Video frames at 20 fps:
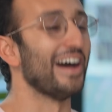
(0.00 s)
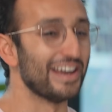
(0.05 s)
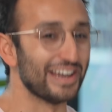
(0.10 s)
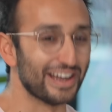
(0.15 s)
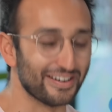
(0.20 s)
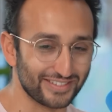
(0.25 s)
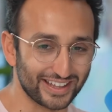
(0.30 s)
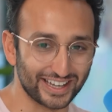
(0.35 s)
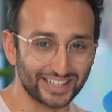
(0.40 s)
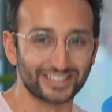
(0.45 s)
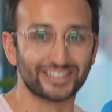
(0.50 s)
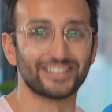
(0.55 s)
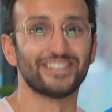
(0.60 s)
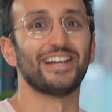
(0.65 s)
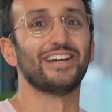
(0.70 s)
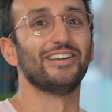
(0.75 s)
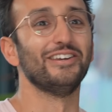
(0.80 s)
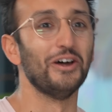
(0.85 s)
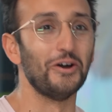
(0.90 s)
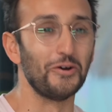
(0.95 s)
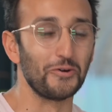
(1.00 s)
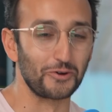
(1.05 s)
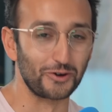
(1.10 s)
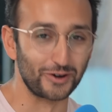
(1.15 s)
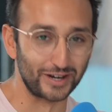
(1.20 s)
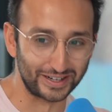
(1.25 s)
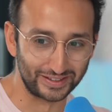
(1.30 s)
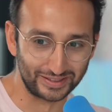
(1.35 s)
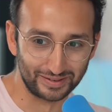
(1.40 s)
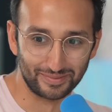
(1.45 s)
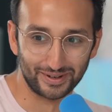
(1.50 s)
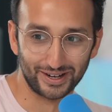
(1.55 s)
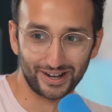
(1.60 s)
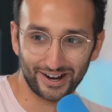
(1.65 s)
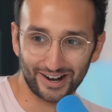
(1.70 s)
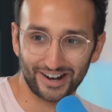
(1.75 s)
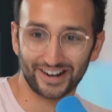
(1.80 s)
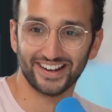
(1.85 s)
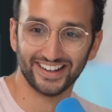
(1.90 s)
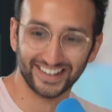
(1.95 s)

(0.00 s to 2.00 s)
I love that. It's just like lowering the bar.